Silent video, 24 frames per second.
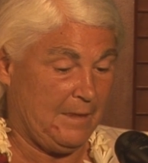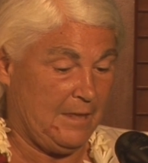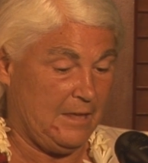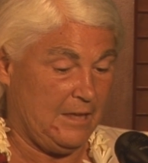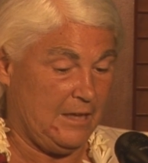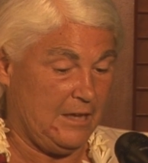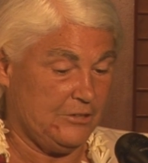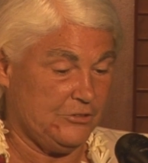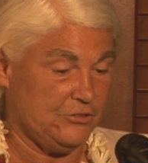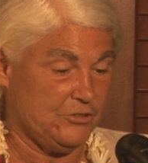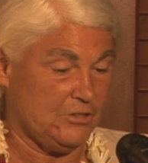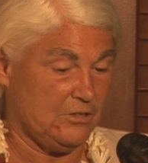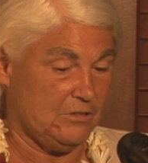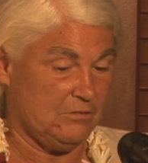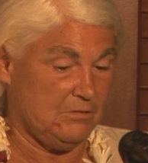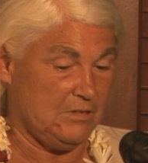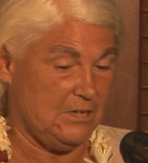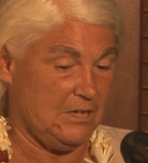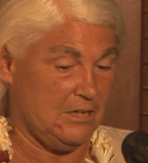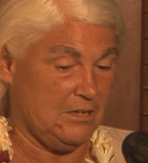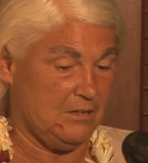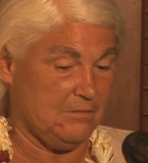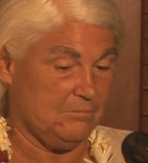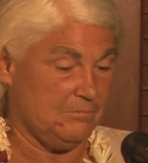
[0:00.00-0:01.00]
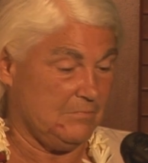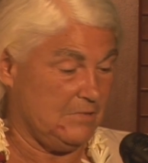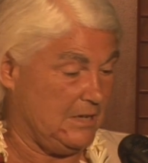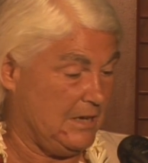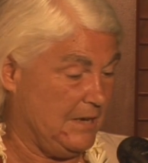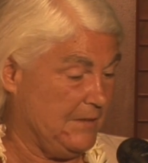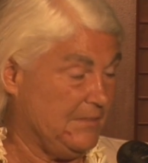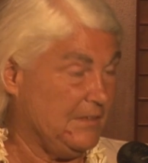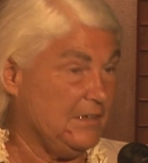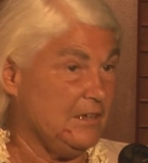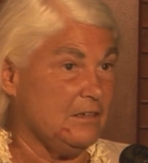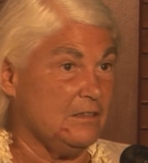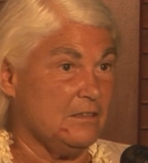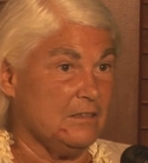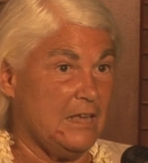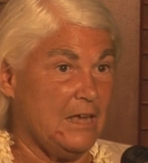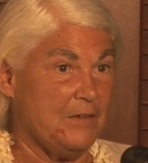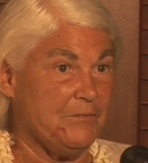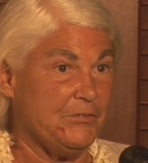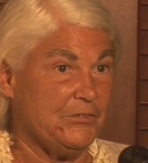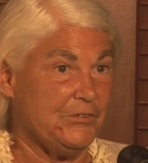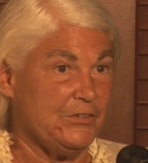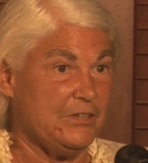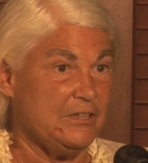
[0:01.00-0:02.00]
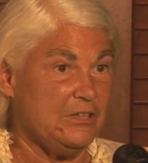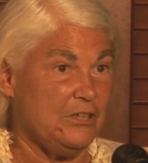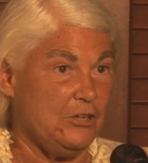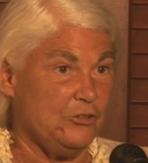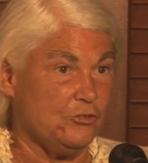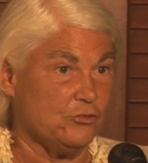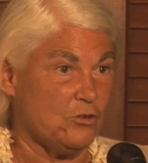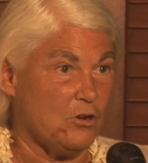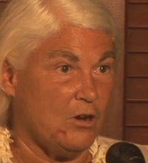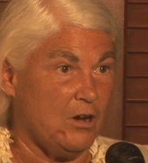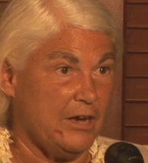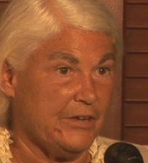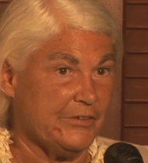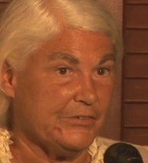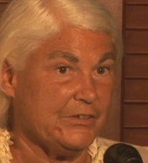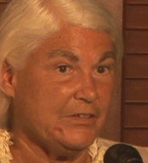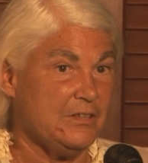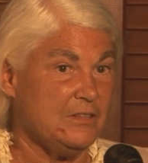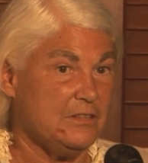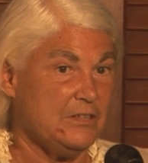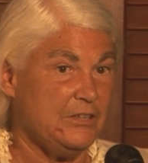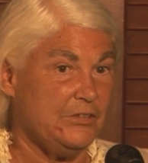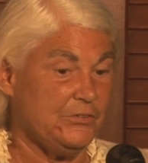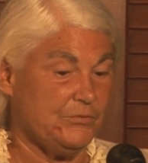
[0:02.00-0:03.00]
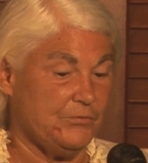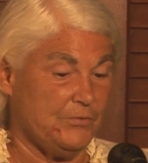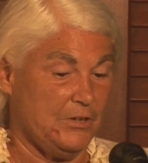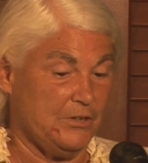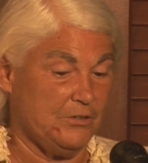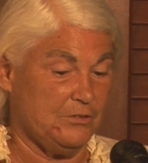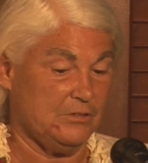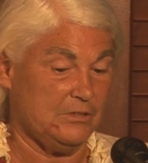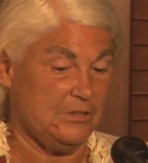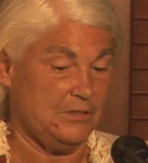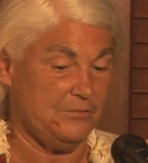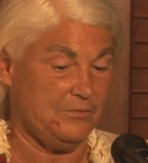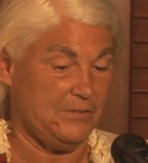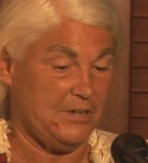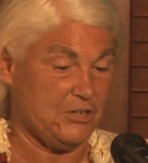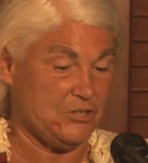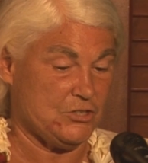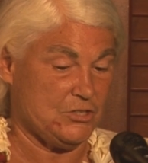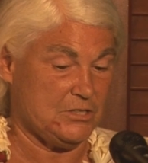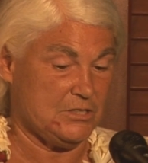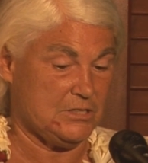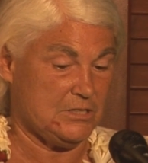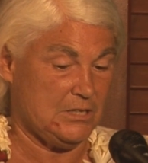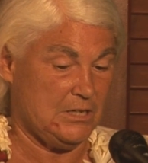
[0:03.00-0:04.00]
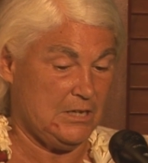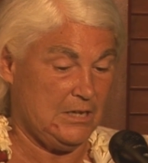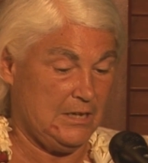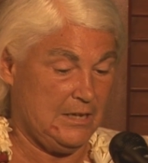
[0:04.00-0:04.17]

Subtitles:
And so I think glyphosate is causing these fungal infections.